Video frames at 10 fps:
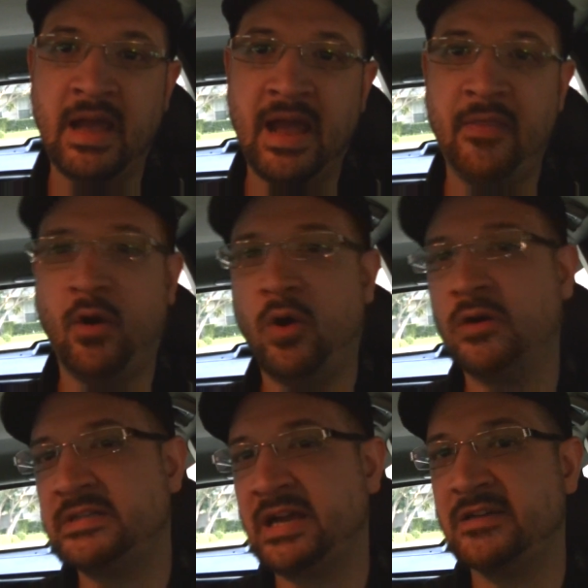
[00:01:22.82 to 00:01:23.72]
And the
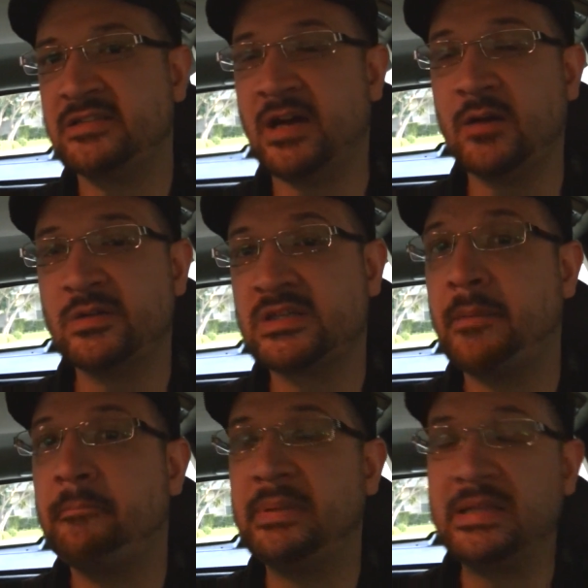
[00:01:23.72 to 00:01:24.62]
whole entire song was
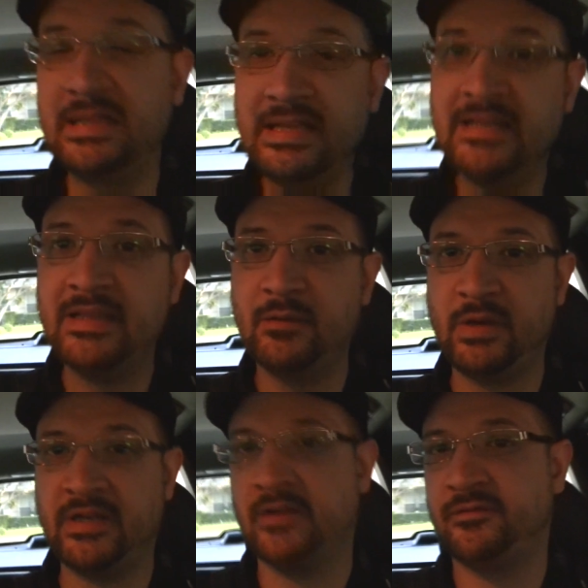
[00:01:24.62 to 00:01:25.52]
completely
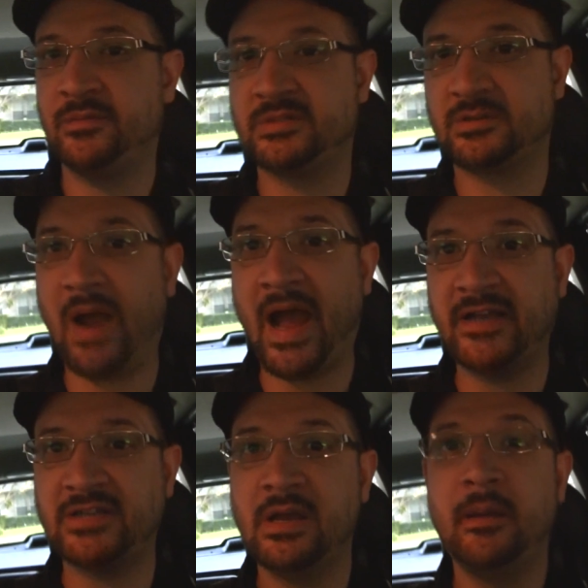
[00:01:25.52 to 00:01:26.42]
redone from
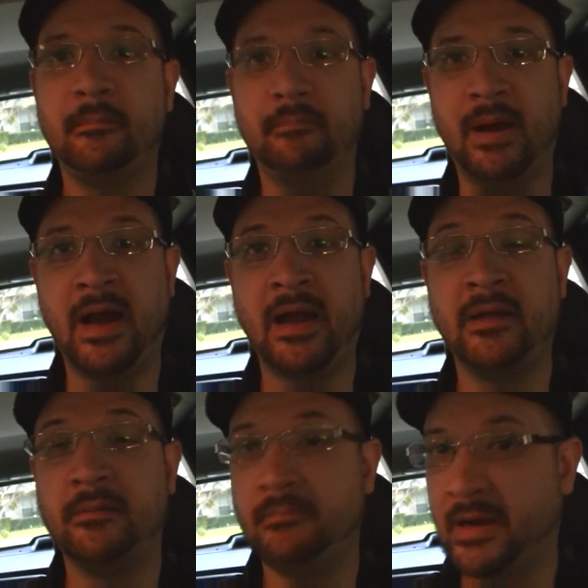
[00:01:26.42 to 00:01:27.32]
scratch by
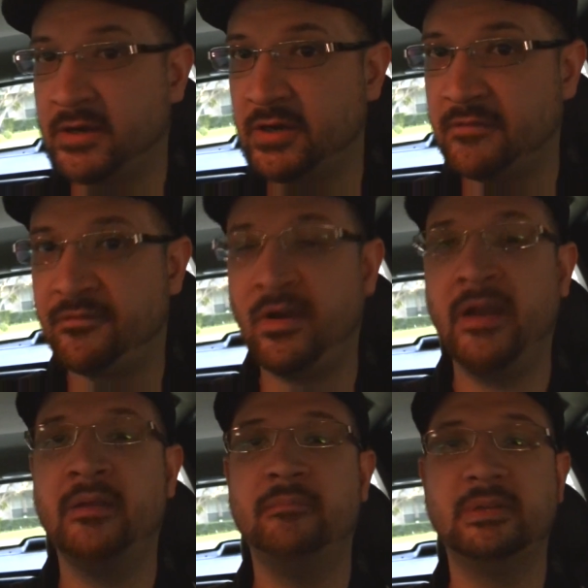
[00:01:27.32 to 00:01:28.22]
my good
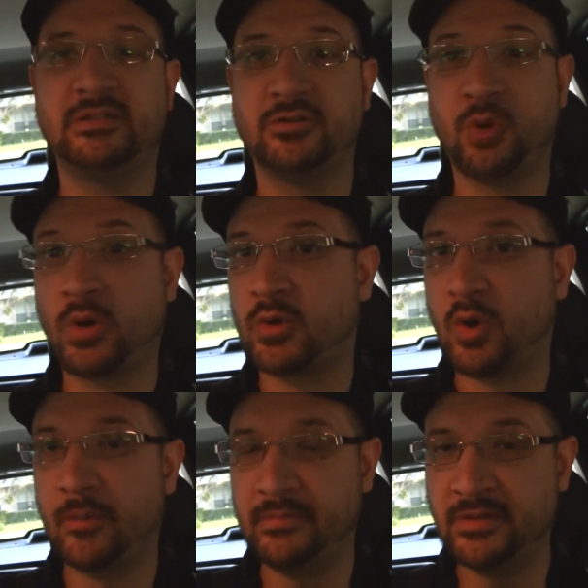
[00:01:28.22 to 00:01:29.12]
friend, Mr.
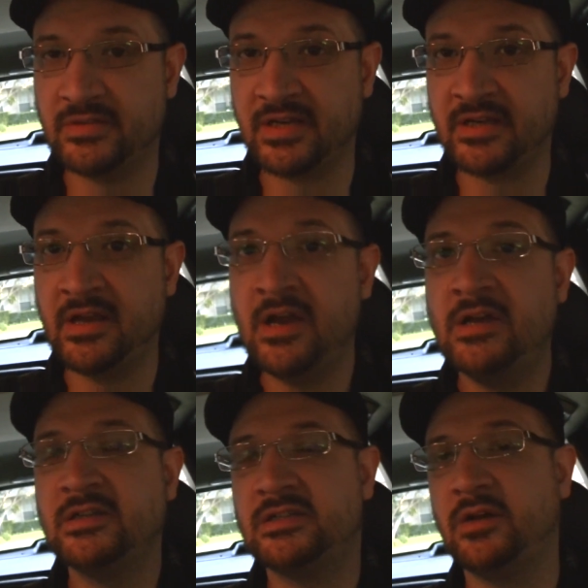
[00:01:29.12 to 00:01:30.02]
Dorncourt Music.
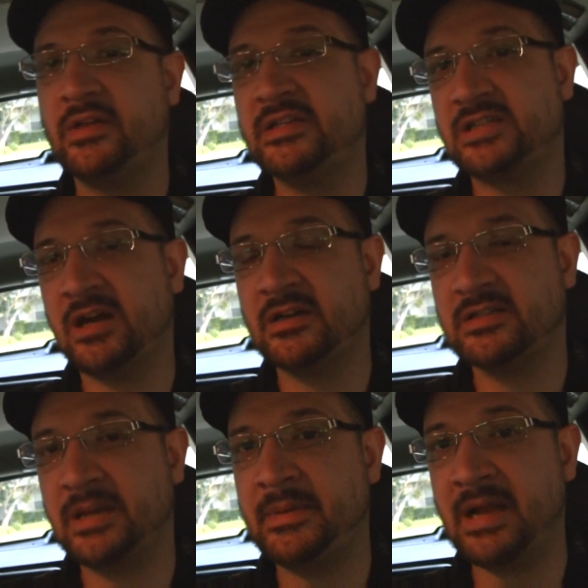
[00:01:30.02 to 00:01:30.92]
So this song is
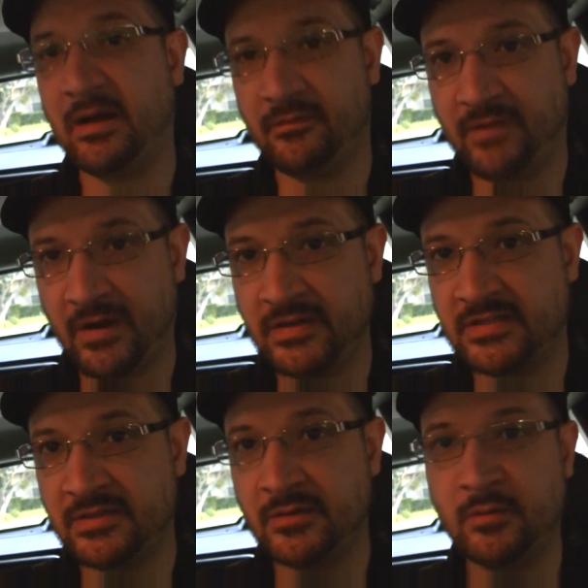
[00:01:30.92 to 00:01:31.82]
coming out very
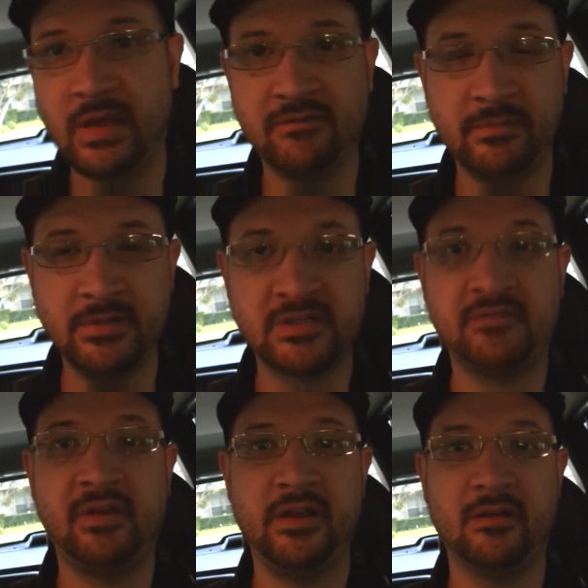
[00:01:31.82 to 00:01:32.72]
soon. We have a music
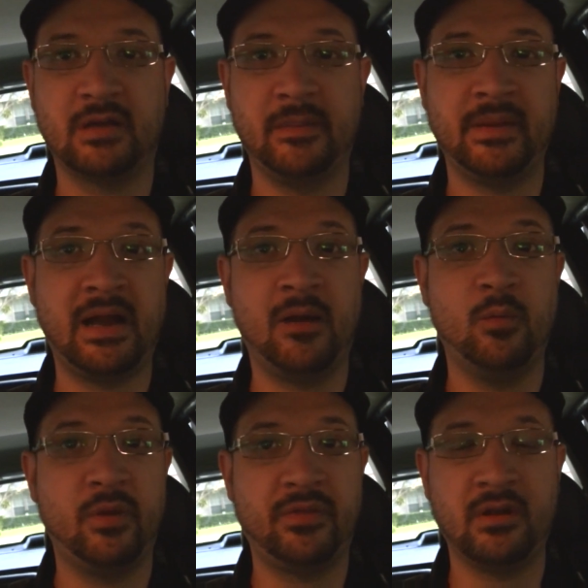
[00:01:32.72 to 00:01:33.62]
video coming out
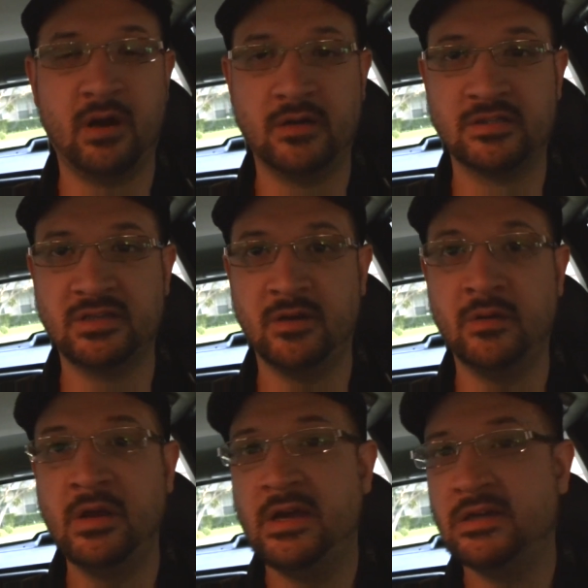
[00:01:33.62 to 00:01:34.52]
with it also.
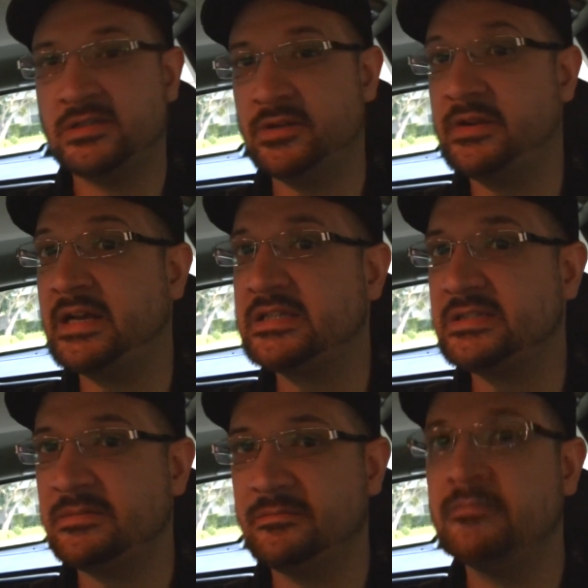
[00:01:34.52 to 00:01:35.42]
So you
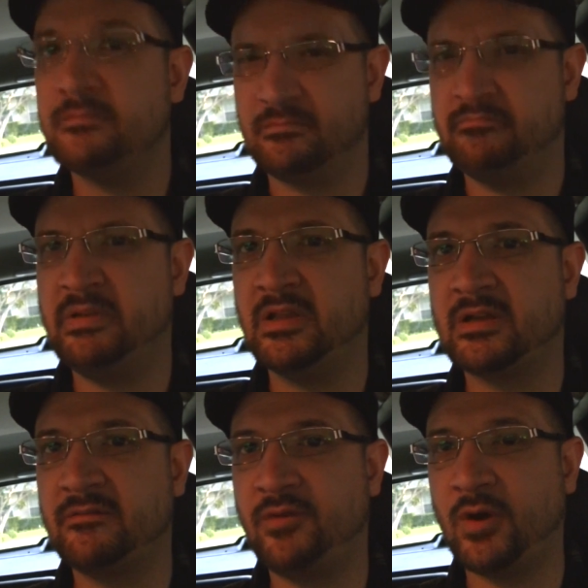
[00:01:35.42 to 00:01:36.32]
guys be
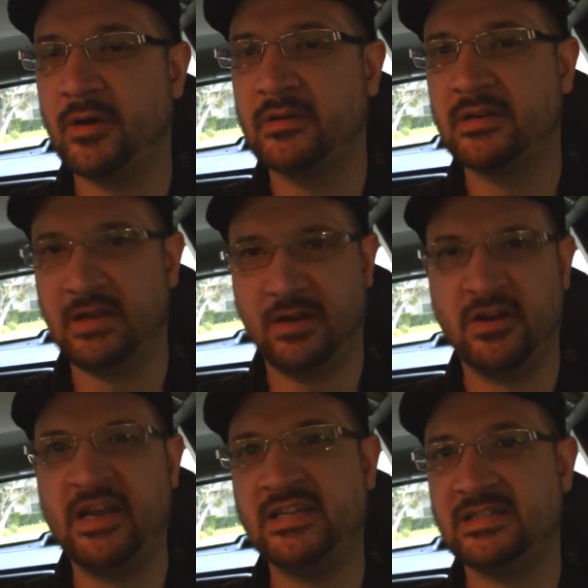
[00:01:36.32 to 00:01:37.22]
looking for it. Here
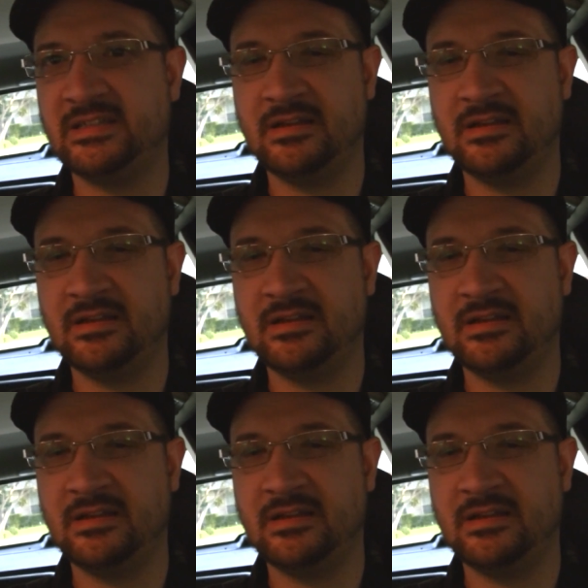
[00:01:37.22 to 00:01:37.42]
it is.